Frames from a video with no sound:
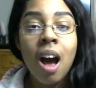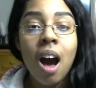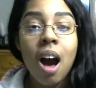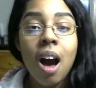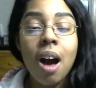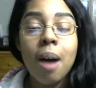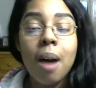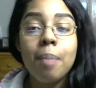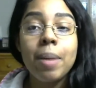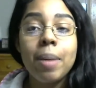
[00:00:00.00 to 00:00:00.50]

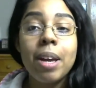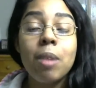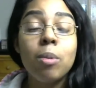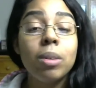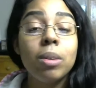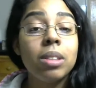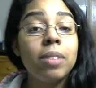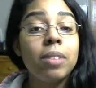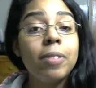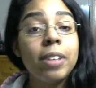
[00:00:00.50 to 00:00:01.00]
It
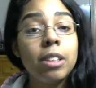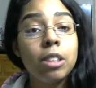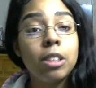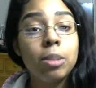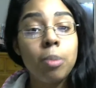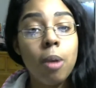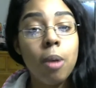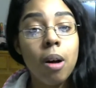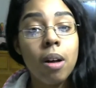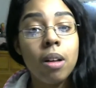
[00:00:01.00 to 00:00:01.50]
was a very
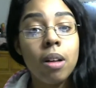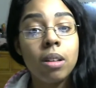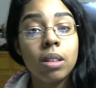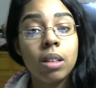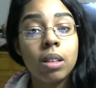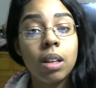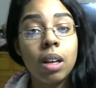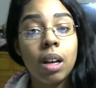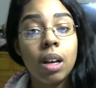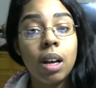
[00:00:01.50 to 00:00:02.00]
small
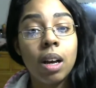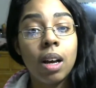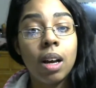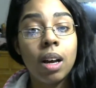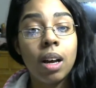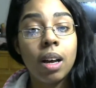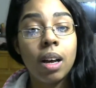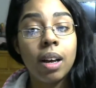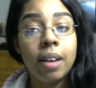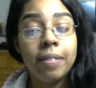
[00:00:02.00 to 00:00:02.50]

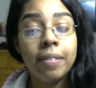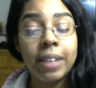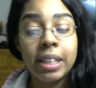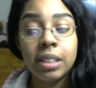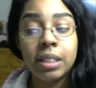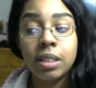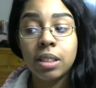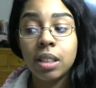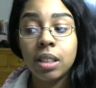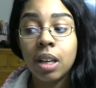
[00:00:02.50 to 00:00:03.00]

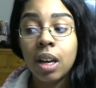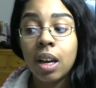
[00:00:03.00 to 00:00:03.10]
event.